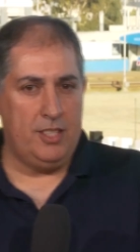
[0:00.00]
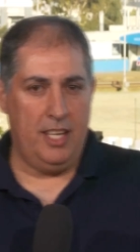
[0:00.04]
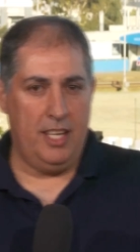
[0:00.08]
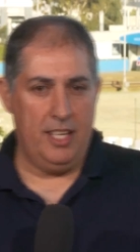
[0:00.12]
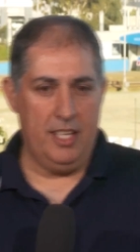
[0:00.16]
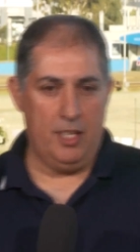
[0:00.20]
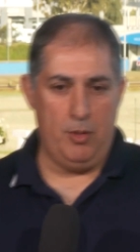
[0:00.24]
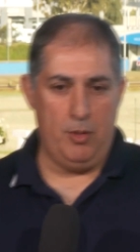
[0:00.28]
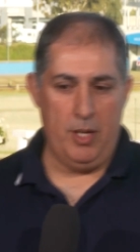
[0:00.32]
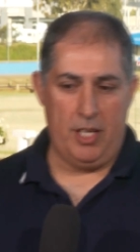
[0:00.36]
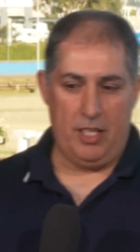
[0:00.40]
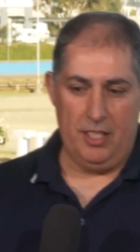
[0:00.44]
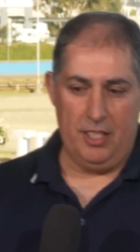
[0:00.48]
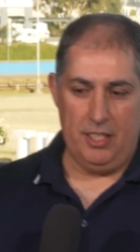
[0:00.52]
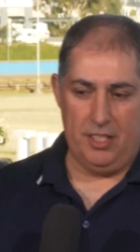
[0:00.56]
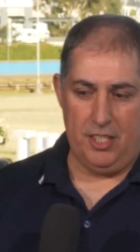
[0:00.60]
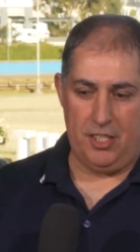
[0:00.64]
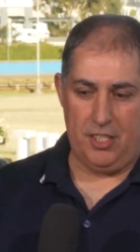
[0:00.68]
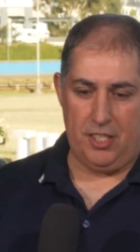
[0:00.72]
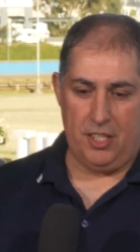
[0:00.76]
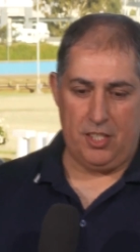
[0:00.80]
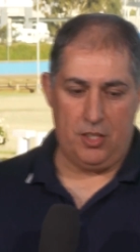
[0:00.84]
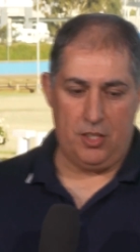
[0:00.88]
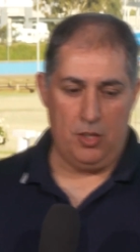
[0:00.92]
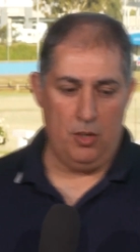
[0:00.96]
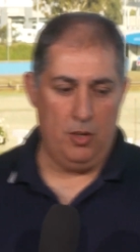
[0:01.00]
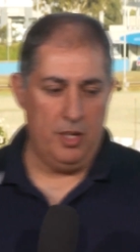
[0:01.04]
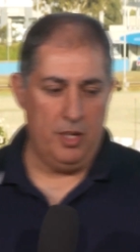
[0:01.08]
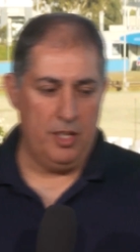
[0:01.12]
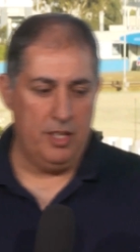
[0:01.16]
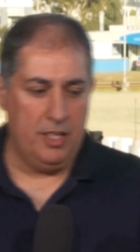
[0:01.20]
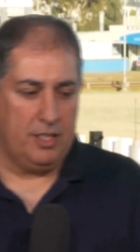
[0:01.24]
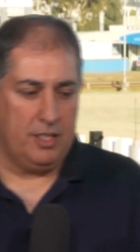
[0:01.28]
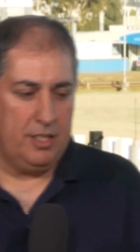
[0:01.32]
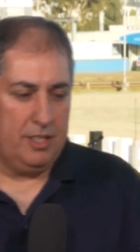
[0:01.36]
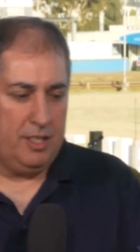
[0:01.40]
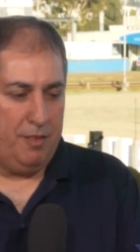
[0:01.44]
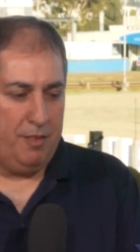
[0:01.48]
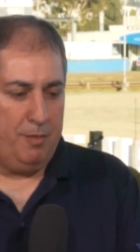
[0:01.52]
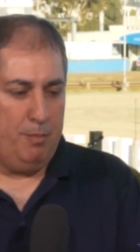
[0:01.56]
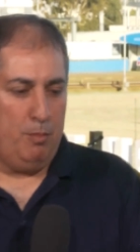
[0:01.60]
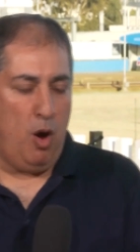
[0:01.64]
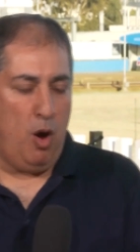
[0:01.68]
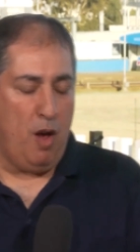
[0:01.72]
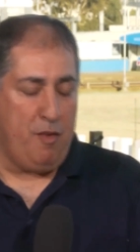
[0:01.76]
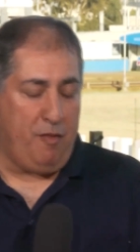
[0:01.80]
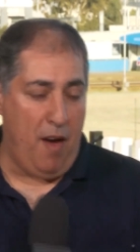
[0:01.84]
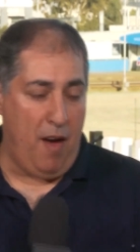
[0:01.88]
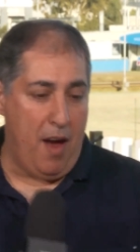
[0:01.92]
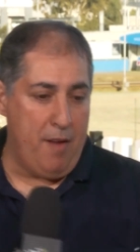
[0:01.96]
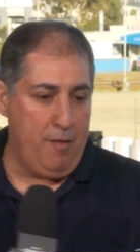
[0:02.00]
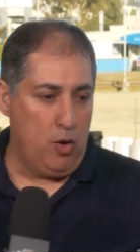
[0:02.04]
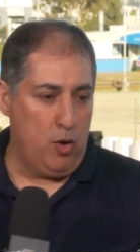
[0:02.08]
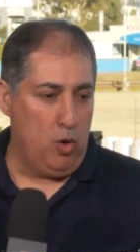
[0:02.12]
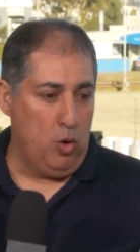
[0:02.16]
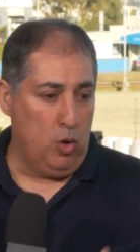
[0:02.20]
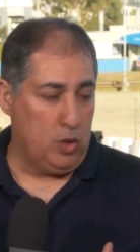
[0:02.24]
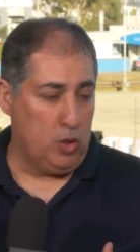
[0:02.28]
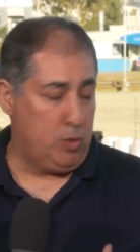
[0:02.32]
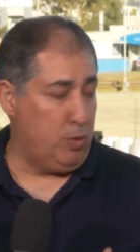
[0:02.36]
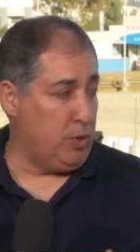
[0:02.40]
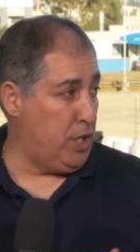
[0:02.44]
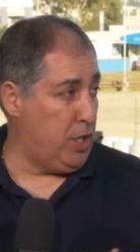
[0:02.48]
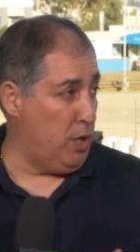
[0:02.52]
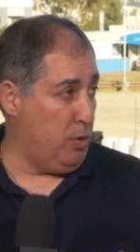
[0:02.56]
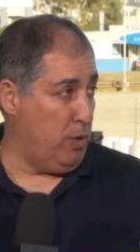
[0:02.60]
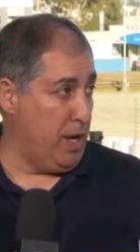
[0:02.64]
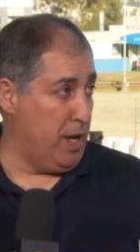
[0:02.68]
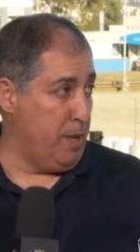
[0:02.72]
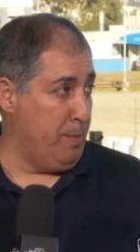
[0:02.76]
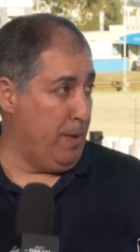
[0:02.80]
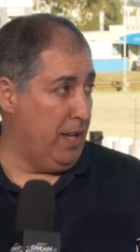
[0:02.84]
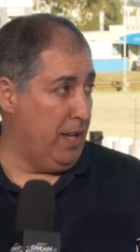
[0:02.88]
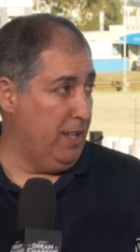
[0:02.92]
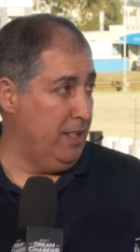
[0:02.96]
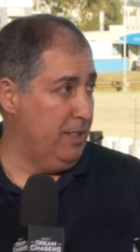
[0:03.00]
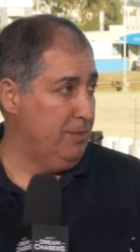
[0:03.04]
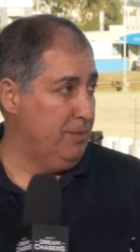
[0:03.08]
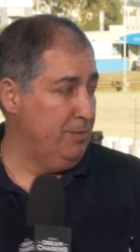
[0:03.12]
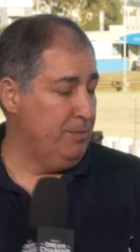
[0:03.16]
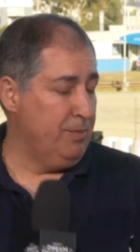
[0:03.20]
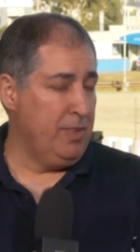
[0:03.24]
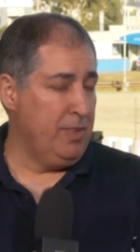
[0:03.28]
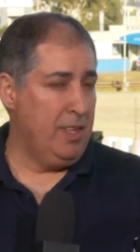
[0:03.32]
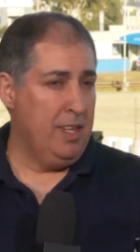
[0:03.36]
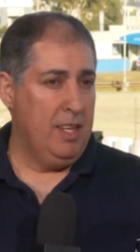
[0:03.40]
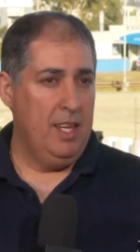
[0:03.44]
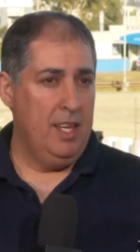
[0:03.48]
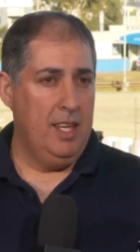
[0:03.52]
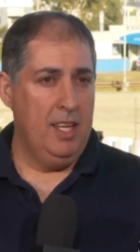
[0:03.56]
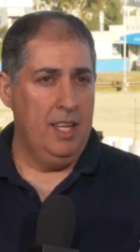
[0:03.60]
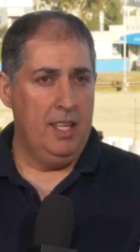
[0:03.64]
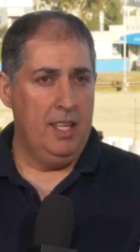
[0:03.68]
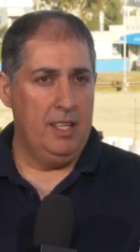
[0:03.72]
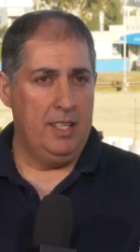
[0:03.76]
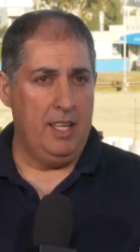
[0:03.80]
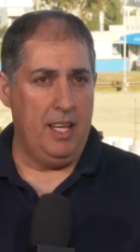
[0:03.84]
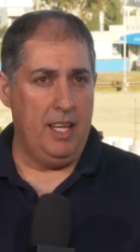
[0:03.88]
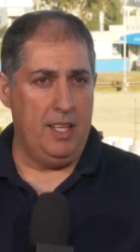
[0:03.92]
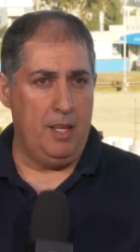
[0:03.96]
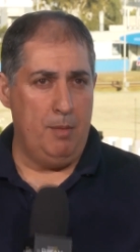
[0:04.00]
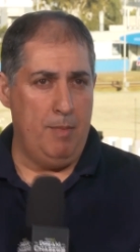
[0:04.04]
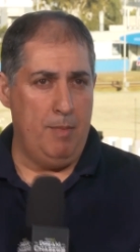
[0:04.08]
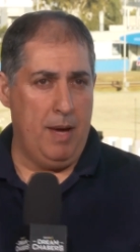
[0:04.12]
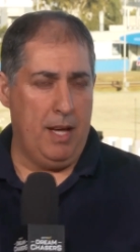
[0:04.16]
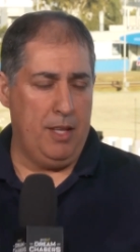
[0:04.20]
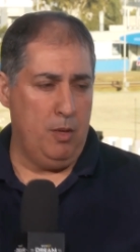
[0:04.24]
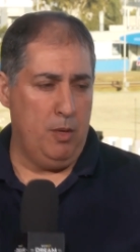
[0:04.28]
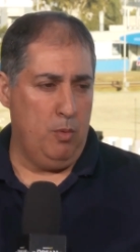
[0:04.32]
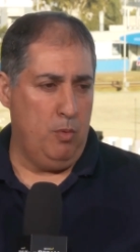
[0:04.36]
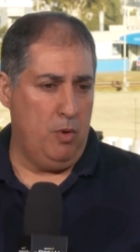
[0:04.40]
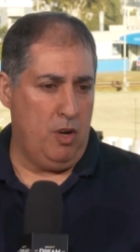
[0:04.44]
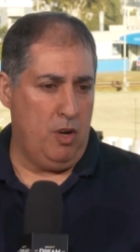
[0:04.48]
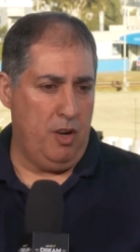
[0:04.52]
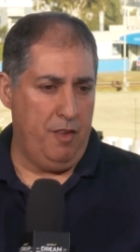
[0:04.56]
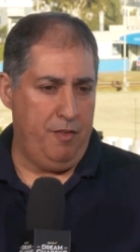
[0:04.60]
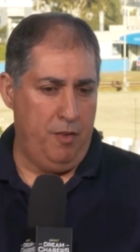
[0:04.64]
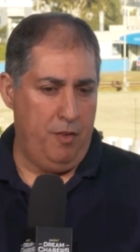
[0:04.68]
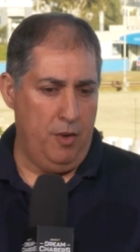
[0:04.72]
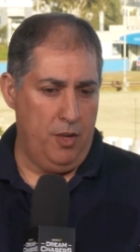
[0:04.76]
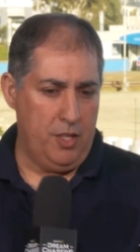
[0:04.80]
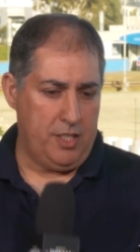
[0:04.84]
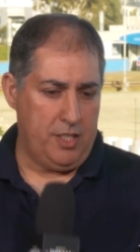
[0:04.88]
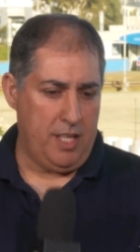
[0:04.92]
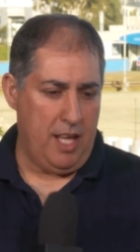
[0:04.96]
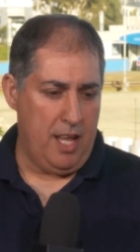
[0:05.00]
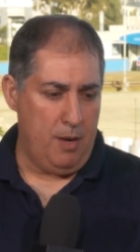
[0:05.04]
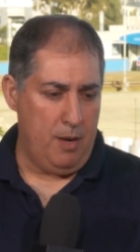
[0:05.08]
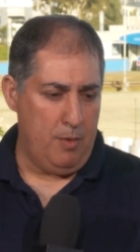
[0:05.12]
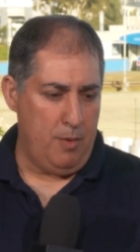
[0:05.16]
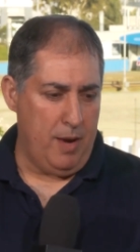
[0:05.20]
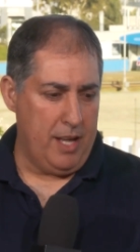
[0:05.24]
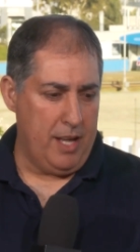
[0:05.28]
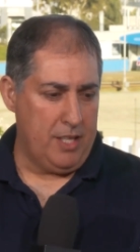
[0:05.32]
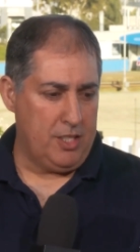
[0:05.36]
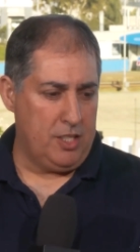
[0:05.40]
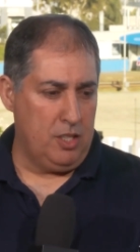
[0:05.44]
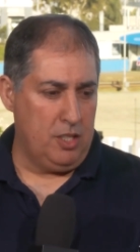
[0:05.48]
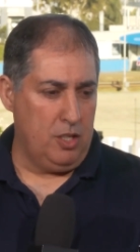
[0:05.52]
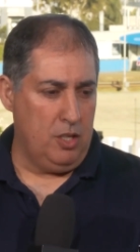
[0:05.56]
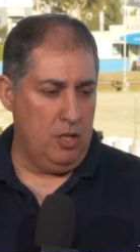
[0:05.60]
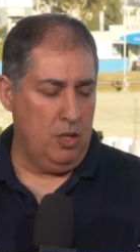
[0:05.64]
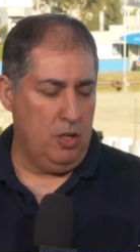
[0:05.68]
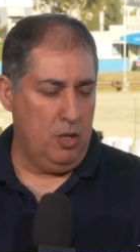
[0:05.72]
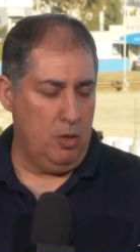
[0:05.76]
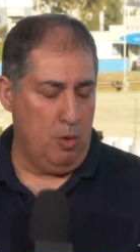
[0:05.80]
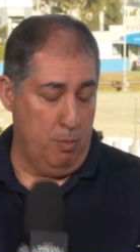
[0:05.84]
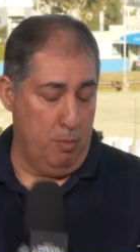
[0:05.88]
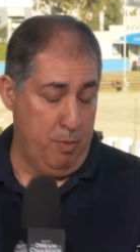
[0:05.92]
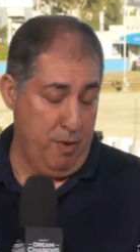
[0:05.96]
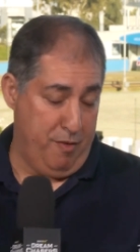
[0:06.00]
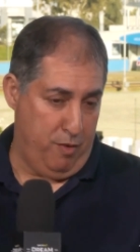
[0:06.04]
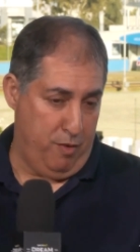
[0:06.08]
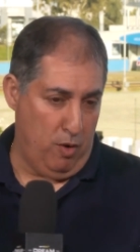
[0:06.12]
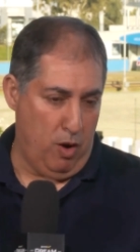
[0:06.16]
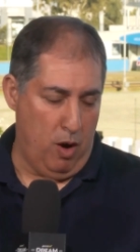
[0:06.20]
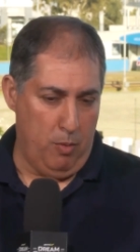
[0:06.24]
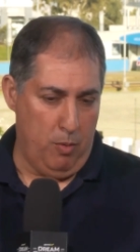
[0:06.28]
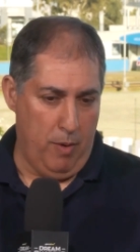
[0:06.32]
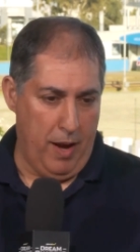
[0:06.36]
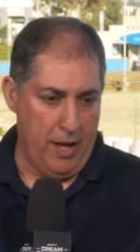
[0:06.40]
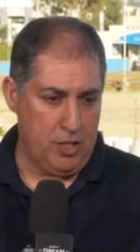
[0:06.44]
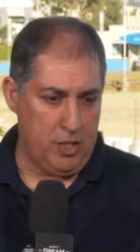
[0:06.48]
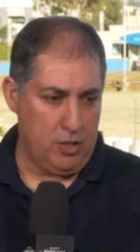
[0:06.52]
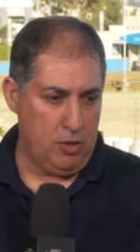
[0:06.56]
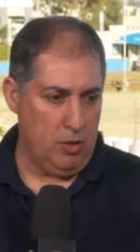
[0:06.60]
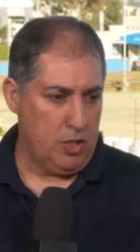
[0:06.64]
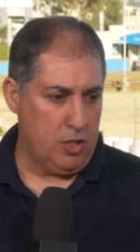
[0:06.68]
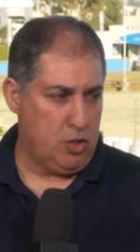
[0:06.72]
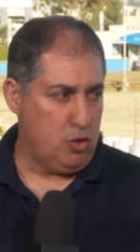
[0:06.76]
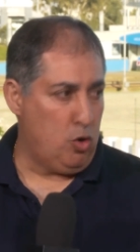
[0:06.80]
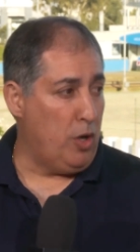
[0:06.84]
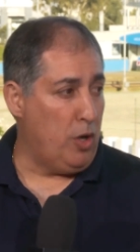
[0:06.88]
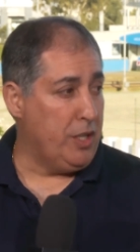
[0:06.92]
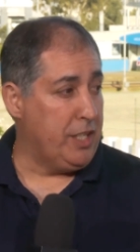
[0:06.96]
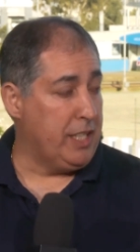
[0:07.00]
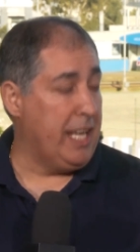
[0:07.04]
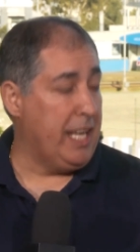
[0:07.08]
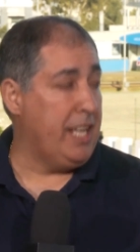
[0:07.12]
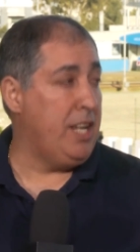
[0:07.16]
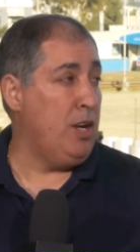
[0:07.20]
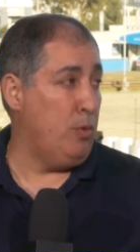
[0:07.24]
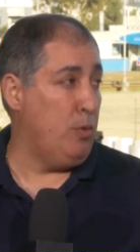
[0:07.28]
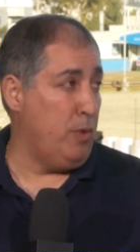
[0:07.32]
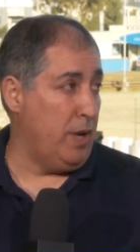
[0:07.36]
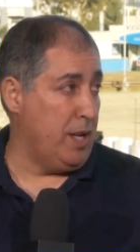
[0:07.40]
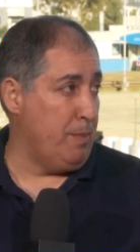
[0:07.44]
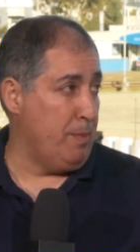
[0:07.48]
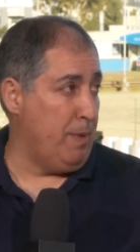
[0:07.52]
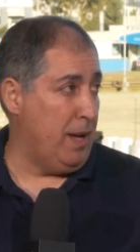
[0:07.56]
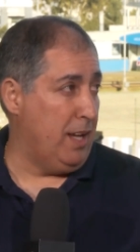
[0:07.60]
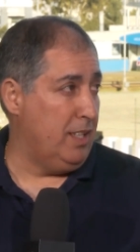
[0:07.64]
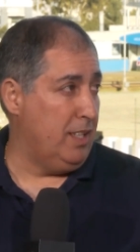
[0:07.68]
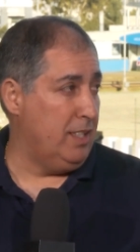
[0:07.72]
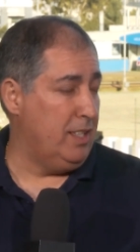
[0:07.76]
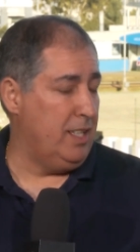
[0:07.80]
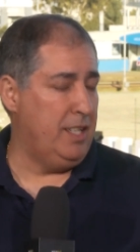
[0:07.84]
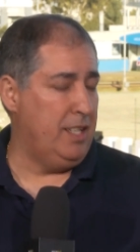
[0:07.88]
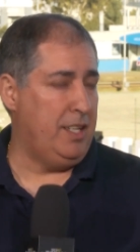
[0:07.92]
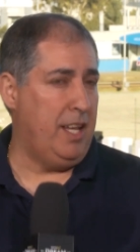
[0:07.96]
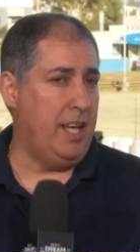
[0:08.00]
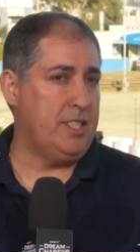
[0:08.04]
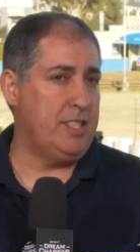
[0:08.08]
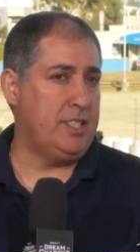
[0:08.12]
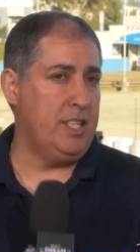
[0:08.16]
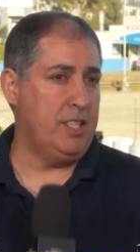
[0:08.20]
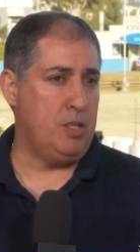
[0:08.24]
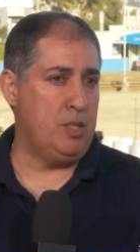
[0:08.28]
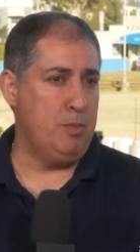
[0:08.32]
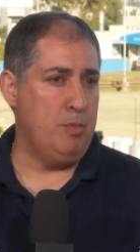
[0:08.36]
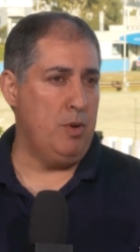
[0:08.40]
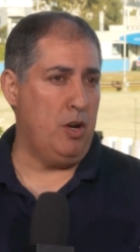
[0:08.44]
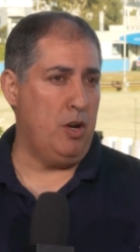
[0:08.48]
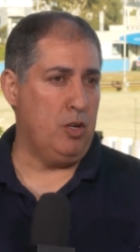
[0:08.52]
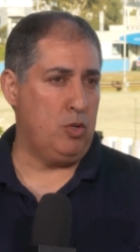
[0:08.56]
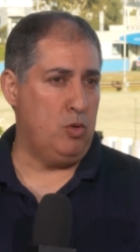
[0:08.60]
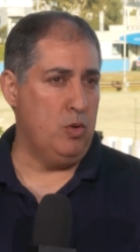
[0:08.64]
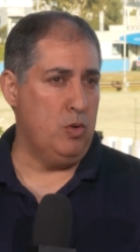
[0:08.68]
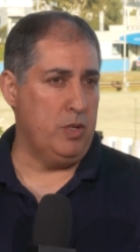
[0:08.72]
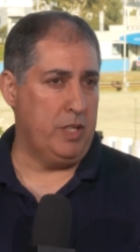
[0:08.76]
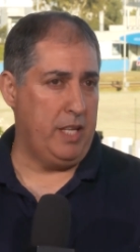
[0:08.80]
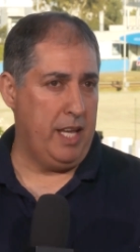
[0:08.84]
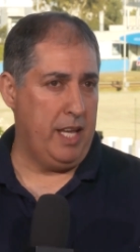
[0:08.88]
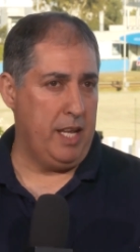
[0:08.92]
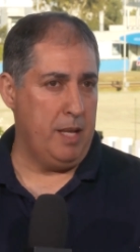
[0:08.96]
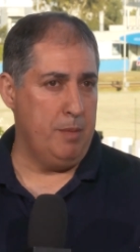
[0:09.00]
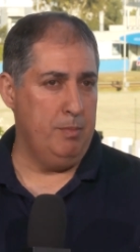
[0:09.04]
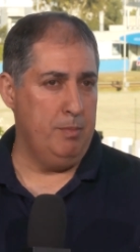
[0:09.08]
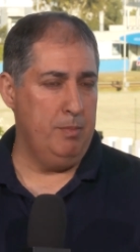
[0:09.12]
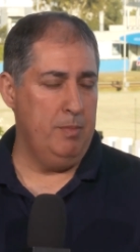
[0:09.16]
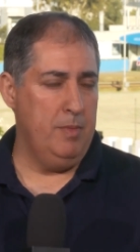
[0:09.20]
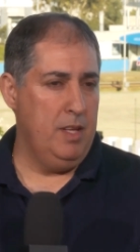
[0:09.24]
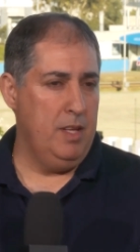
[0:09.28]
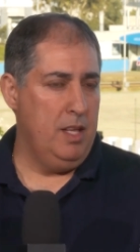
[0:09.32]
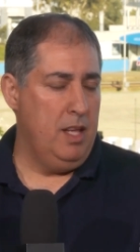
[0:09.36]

you quickly just the story. The, the my favourite horse was Hariba. Yeah. Now, the mother, when I first started racing her, or before I raced her, I tried to get Hariba. And they said to me that I couldn't get him.